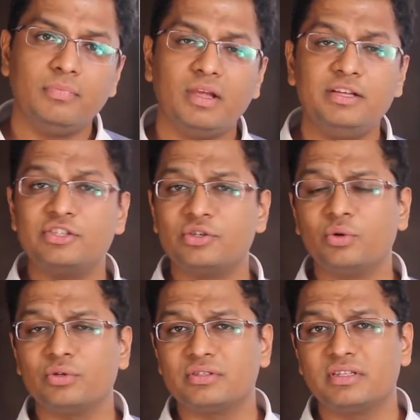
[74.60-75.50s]
In
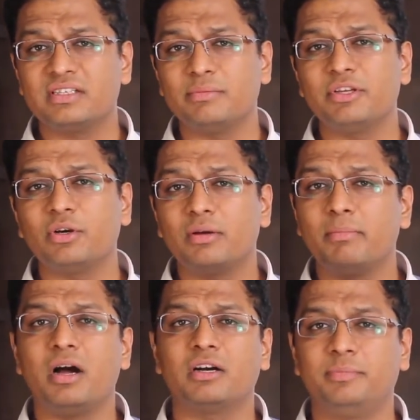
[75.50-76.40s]
stores, there's something called a
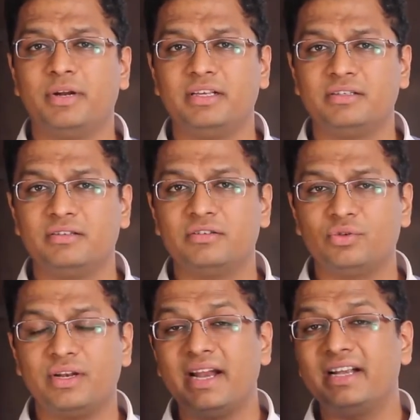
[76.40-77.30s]
marked price. So
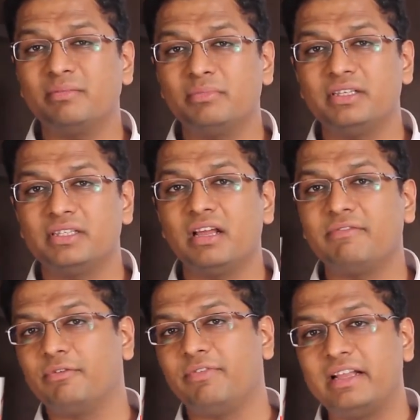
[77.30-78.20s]
an item is there
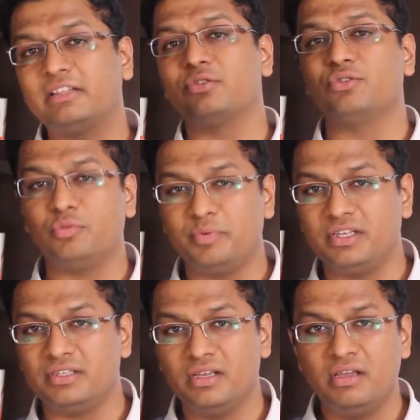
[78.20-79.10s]
for 5,000
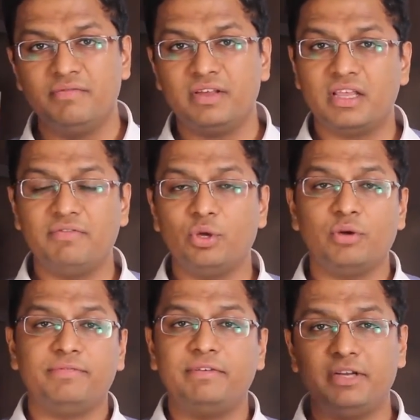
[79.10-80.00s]
rupees, we are giving you a
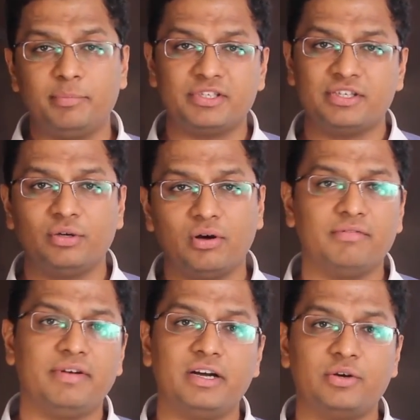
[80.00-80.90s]
50%
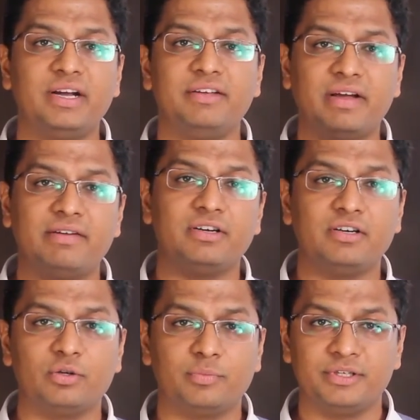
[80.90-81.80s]
off at
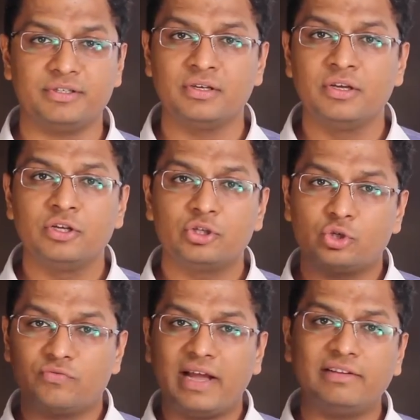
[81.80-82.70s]
2,500 rupees. So
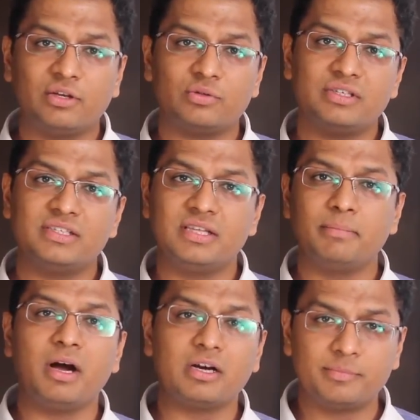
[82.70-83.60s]
5,000 is the
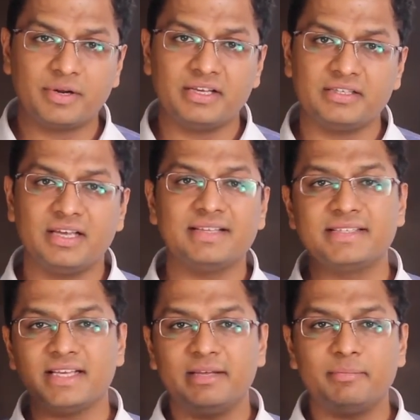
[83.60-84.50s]
marked price and
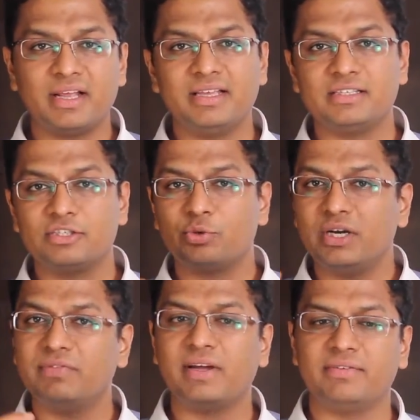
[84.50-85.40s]
selling price is
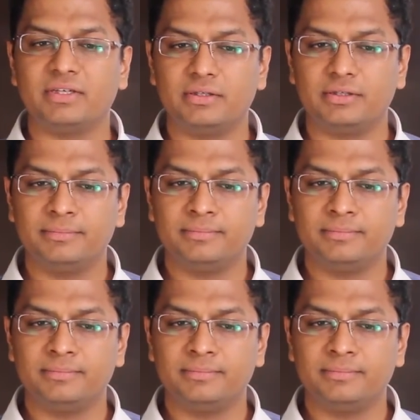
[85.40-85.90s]
2,500.